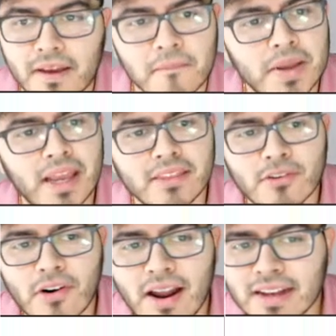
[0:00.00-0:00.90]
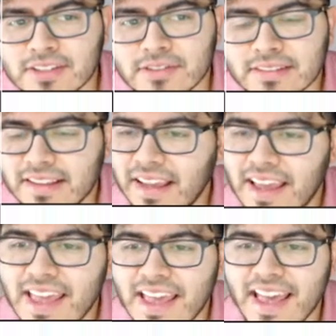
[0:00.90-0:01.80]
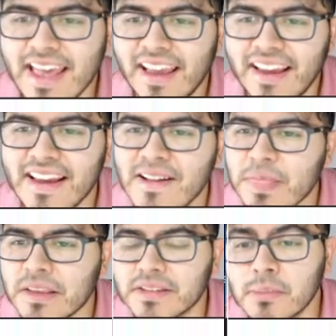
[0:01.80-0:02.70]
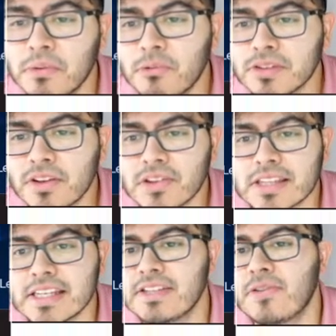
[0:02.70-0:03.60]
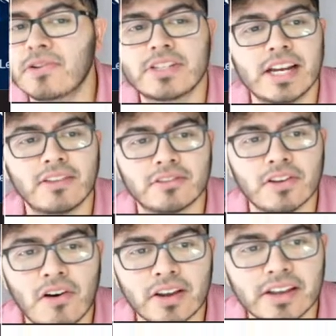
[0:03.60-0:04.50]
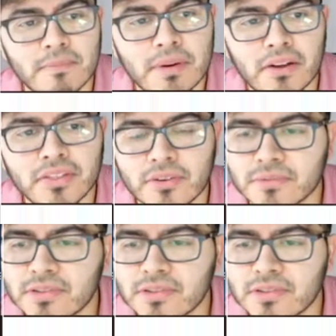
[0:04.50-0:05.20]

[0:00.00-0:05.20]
Man, Crocs. Someone was on the Discord channel talking about them,